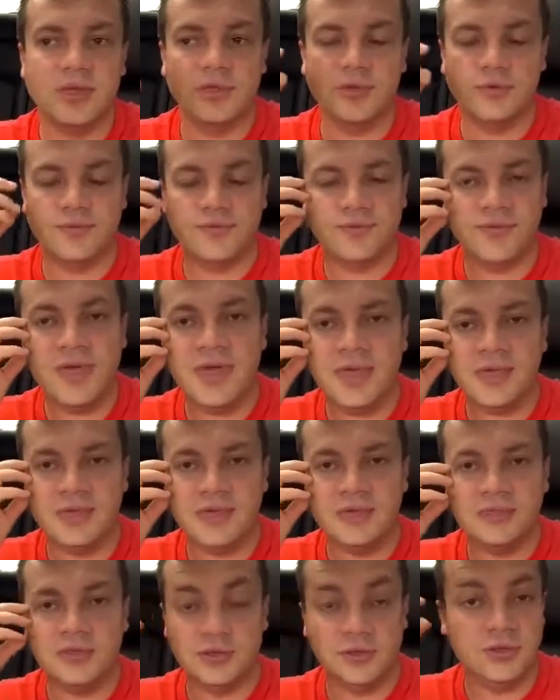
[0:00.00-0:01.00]
but you
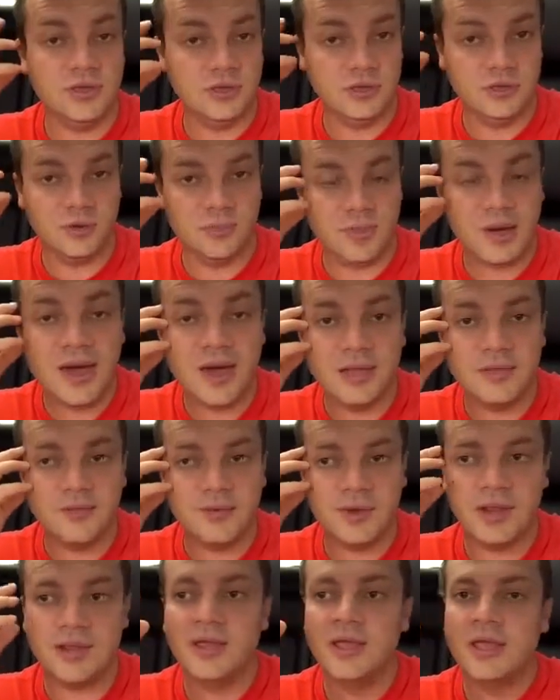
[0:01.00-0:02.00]
think in your
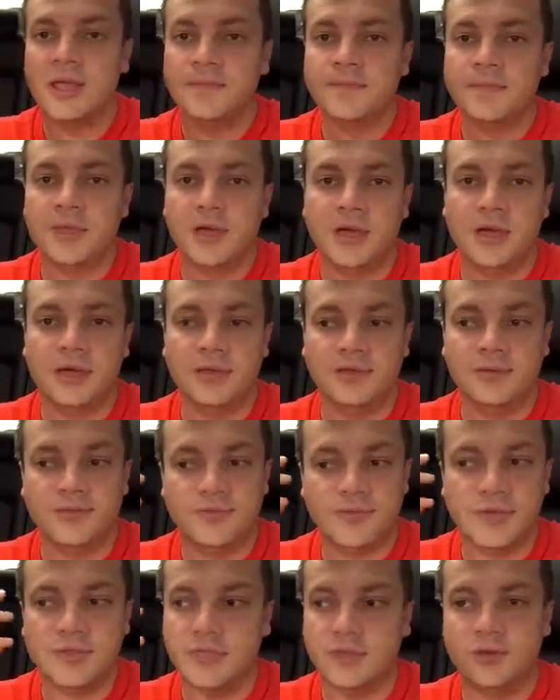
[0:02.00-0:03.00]
mind, right, you
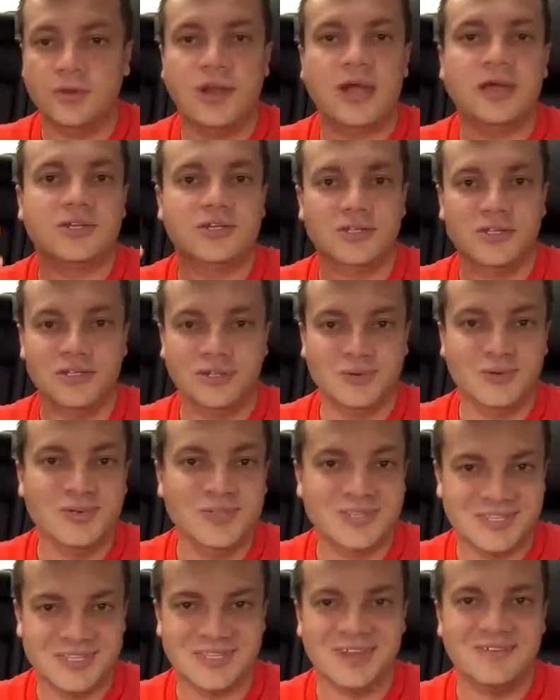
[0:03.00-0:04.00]
think that you're actually
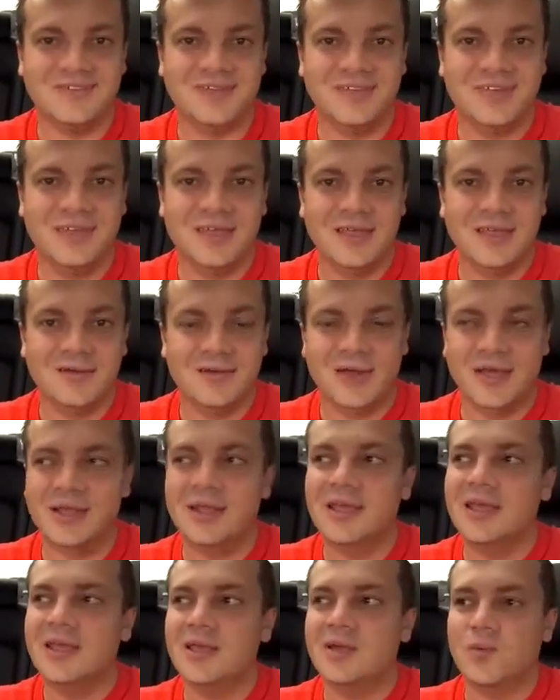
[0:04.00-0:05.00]
doing stuff,
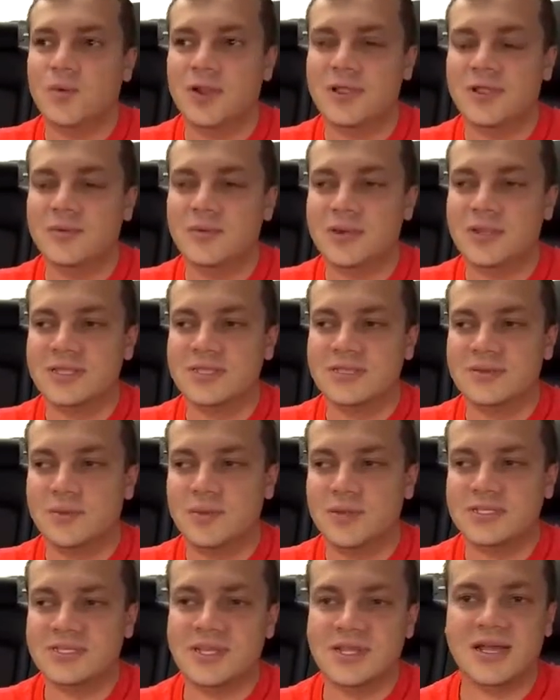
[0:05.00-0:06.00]
right? What
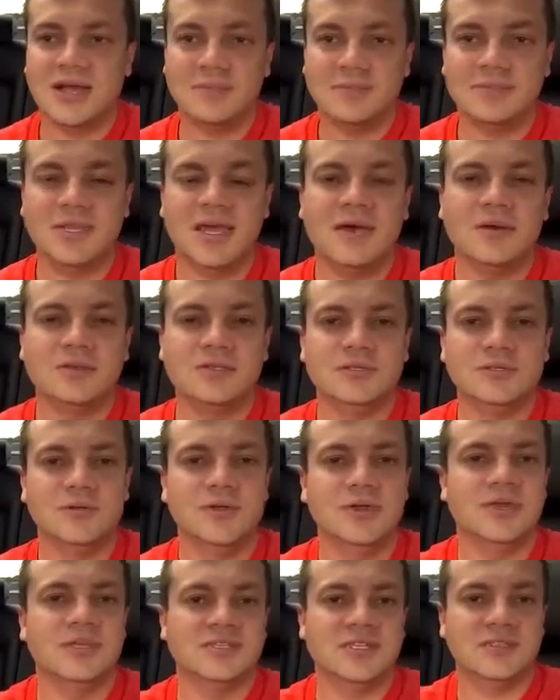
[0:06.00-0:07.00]
it's gonna come down
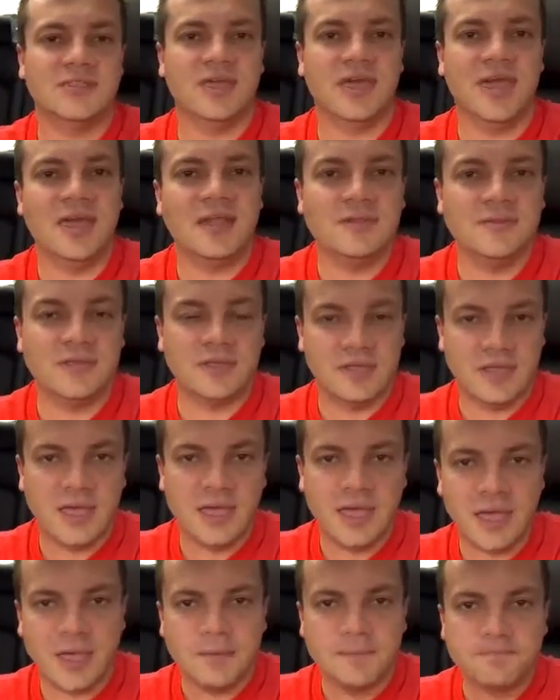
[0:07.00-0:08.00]
to is, at the end of the
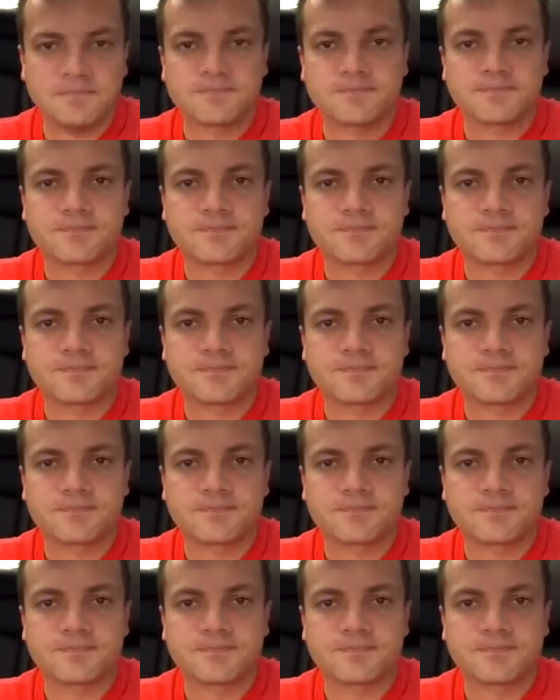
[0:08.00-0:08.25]
day,